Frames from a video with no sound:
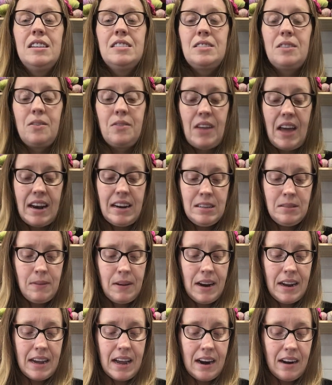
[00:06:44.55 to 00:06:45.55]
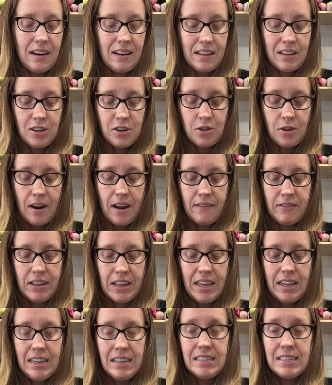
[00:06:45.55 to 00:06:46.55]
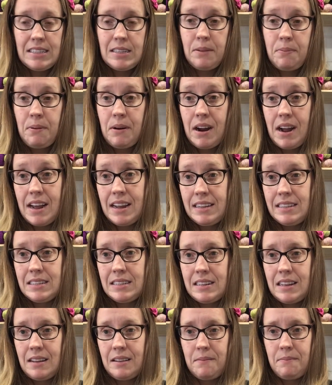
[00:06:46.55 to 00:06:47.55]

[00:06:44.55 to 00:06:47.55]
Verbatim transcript: So that is what I got out of the Traveling Surprise